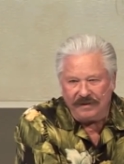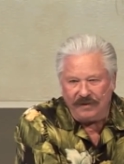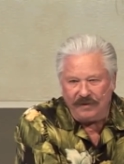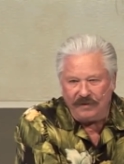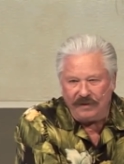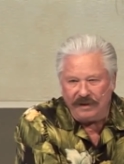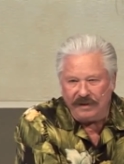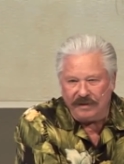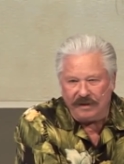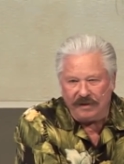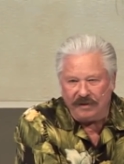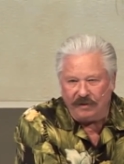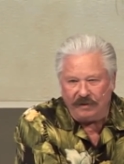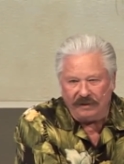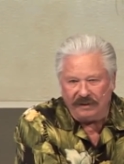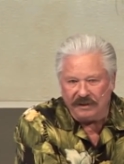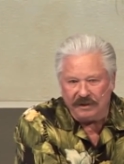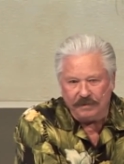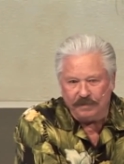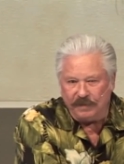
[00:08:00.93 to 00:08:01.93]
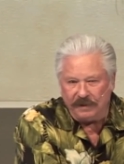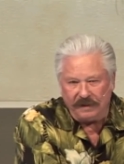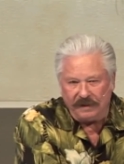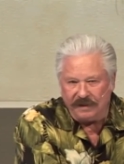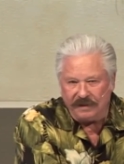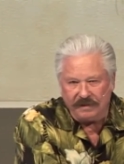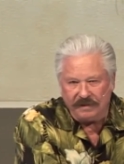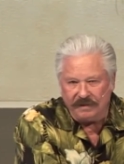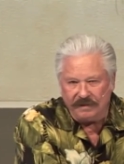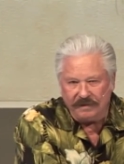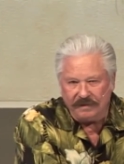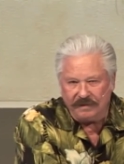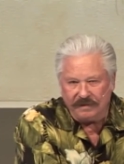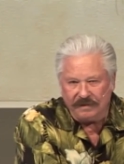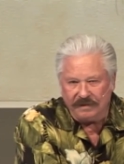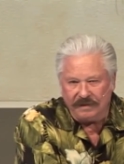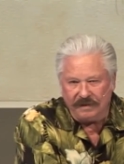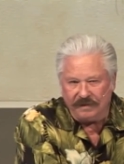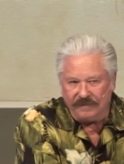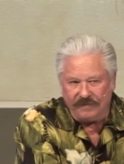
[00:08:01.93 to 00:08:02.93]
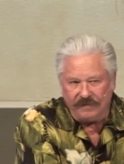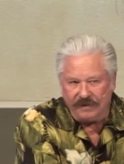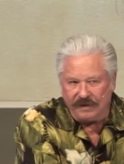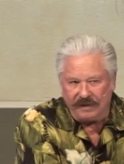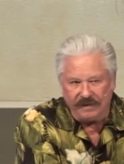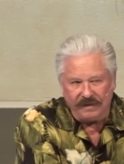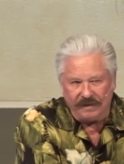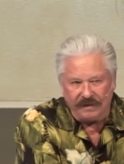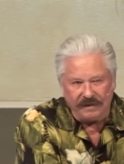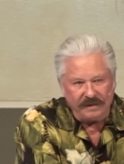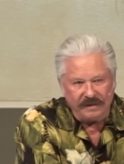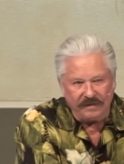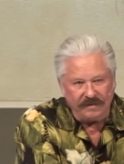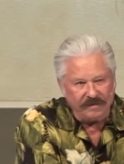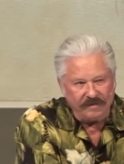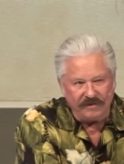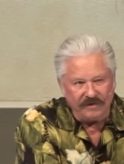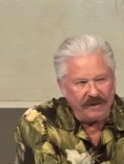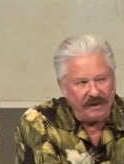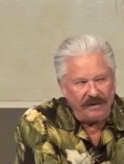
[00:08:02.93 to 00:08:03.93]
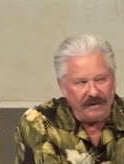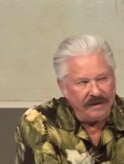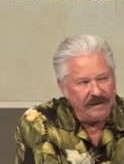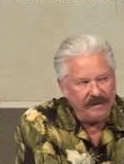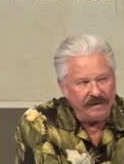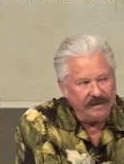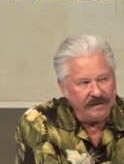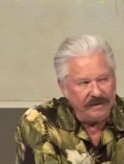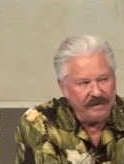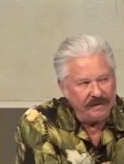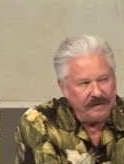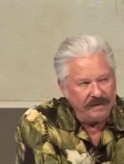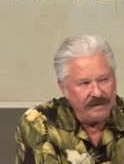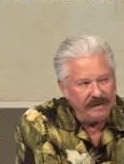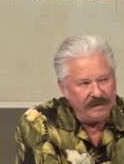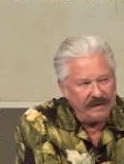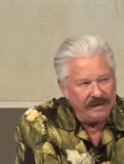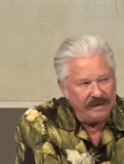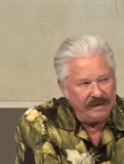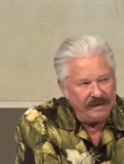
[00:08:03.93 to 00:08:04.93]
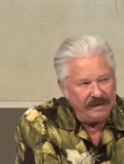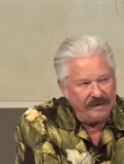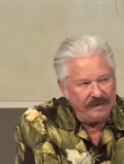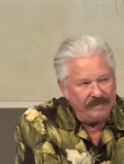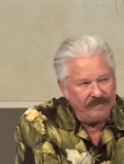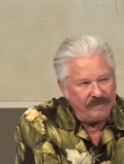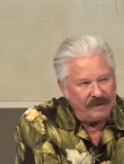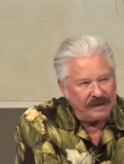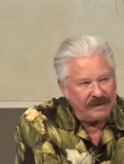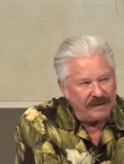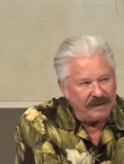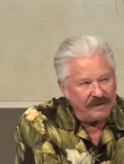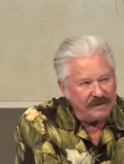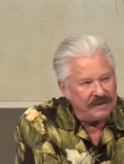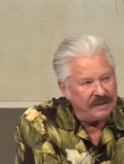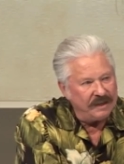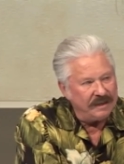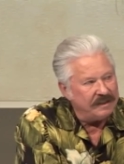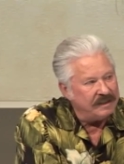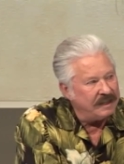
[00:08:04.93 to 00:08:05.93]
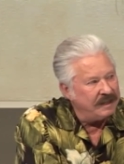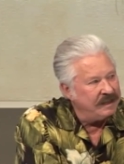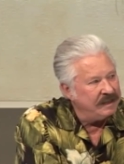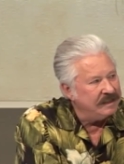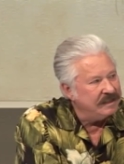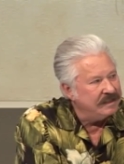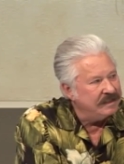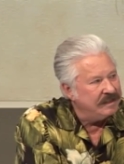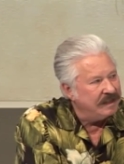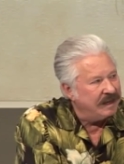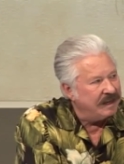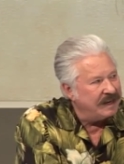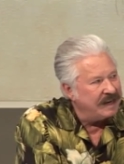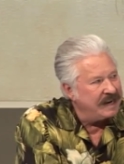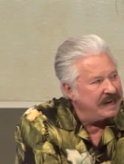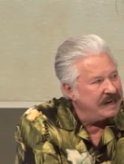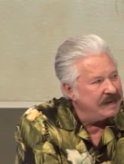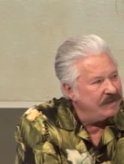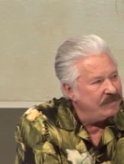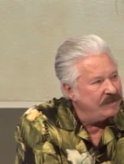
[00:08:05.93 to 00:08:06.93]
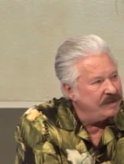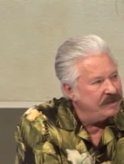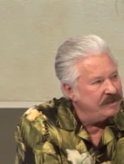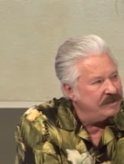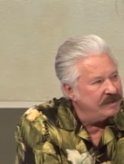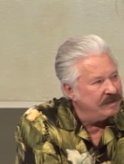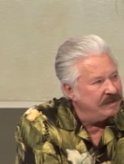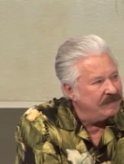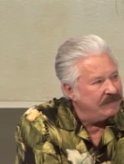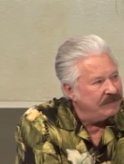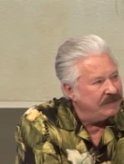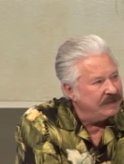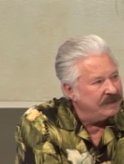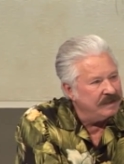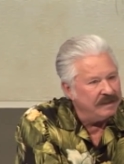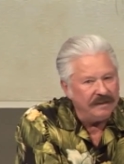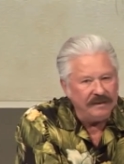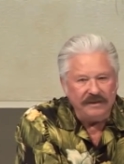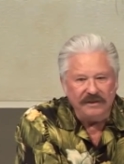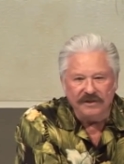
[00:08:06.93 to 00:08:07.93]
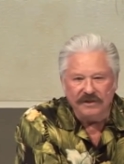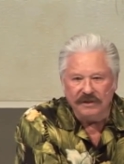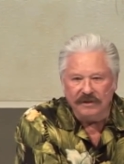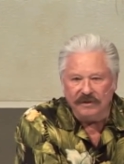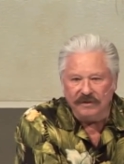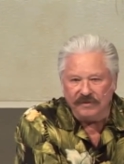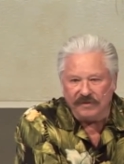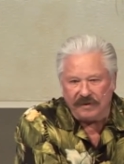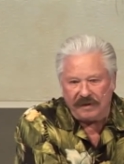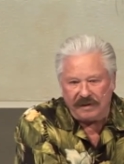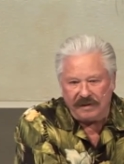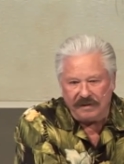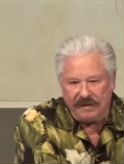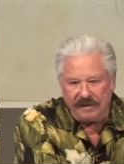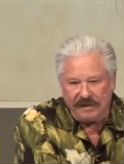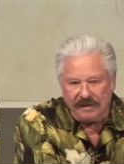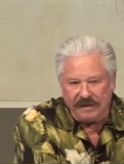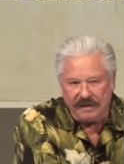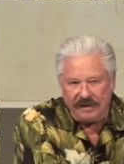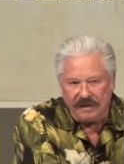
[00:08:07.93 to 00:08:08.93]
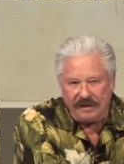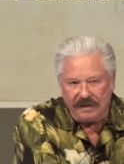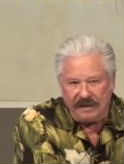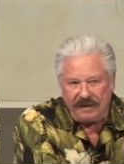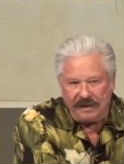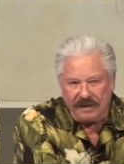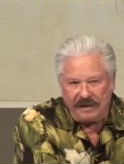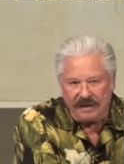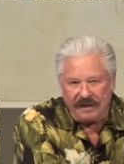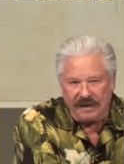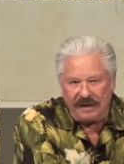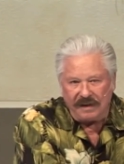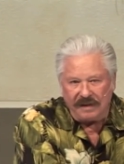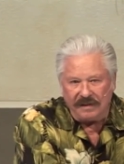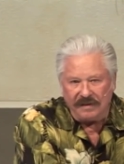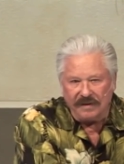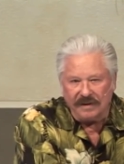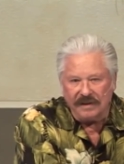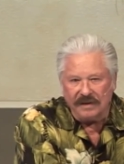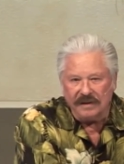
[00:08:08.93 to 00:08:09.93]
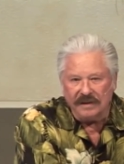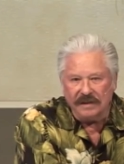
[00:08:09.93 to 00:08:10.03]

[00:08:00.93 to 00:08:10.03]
only the Holy Spirit could have written this through John because he takes the language of little children and